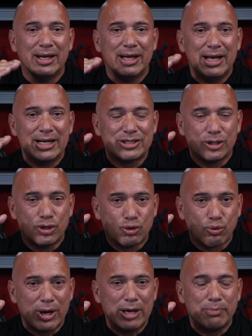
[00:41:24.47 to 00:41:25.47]
It's a
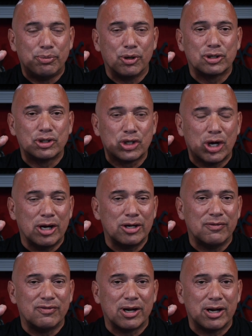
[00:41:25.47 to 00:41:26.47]
great book. Shawn, you've
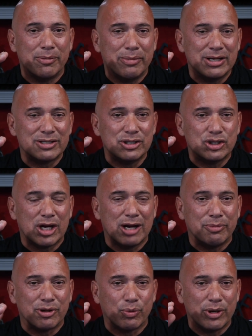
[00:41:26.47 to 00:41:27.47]
done an amazing job
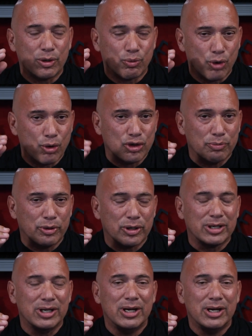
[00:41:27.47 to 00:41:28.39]
with the way you wrote the book,